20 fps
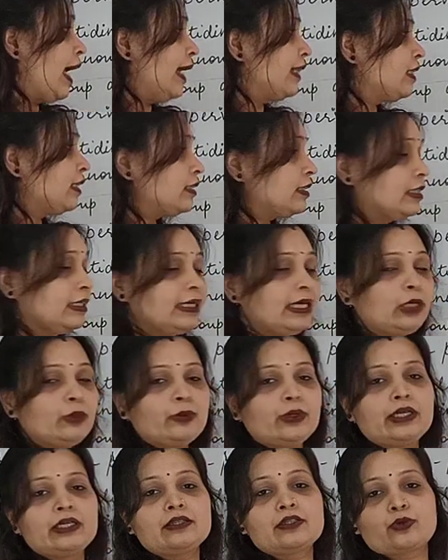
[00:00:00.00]
And the
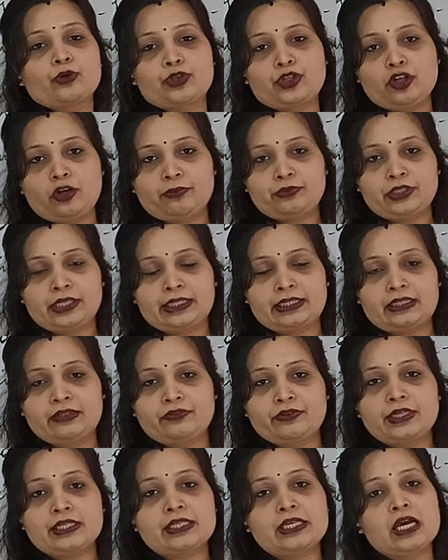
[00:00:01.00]
third one, social
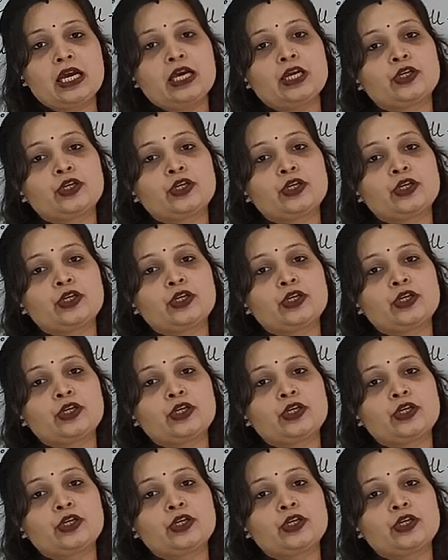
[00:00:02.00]
objective, is